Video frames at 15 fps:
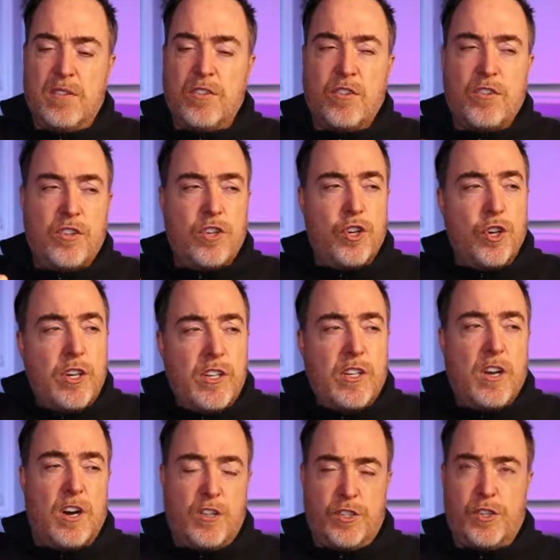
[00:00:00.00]
good
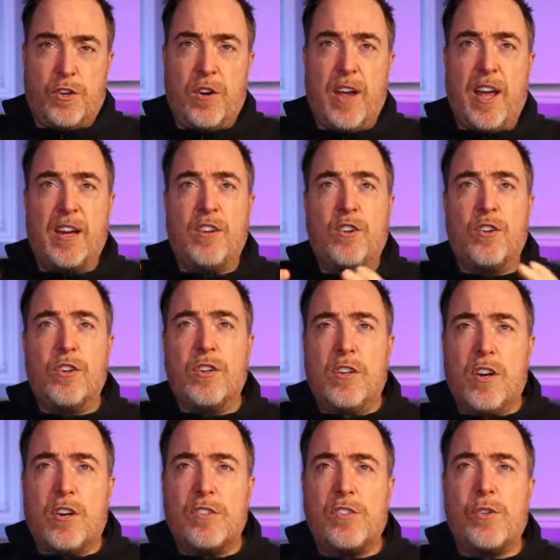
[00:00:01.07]
culture and good
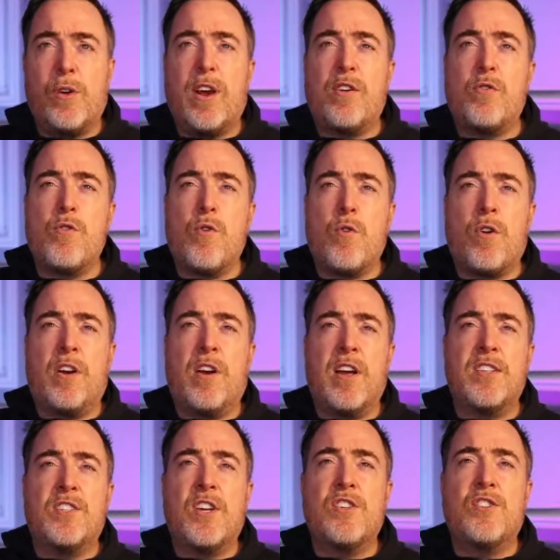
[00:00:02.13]
culture at an
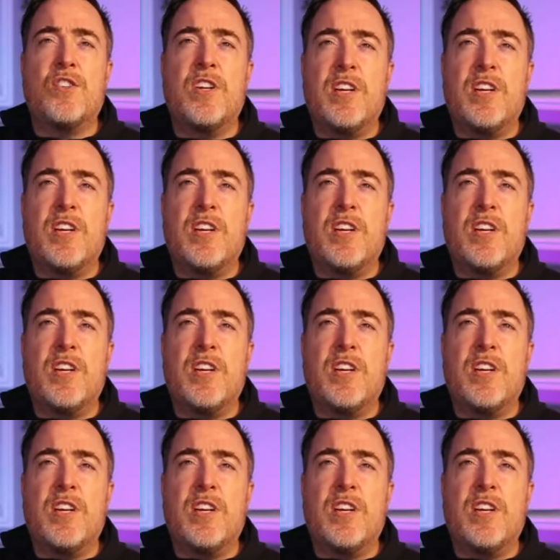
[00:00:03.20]
organization